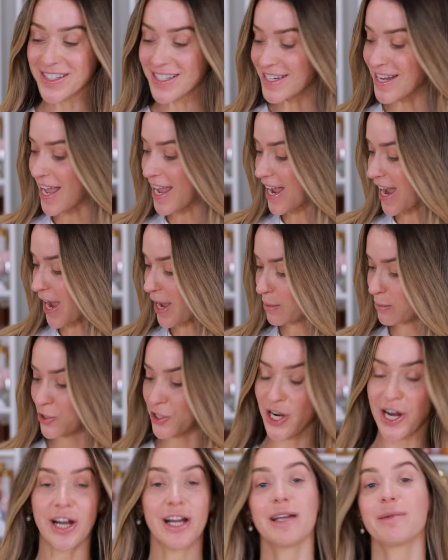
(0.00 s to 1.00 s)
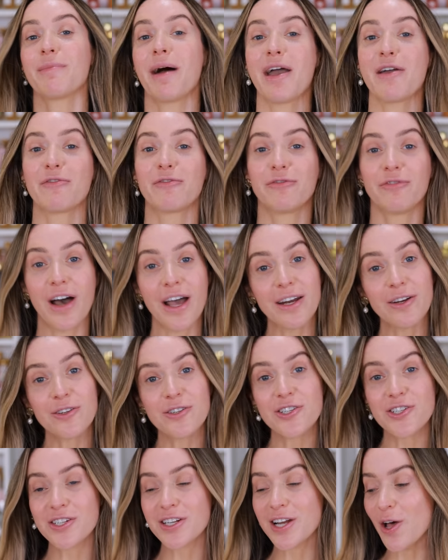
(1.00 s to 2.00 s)
Today I am sharing my
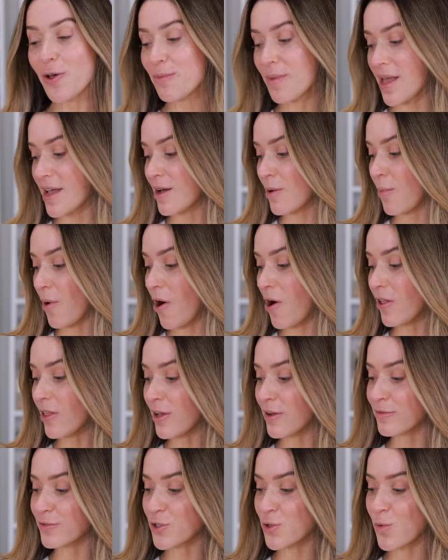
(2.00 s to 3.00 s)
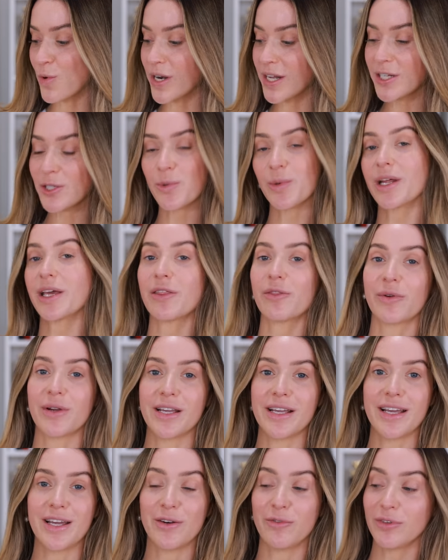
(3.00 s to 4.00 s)
final Chanel makeup haul of
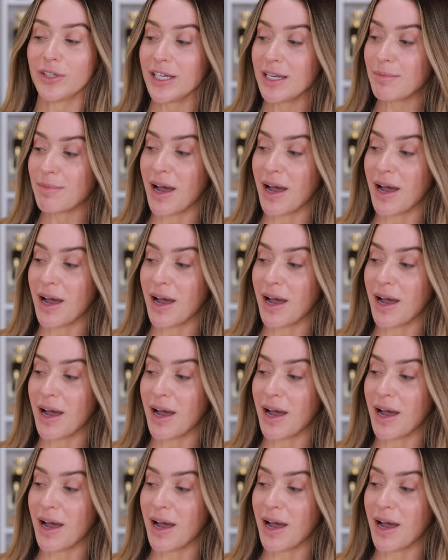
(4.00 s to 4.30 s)
2023 and really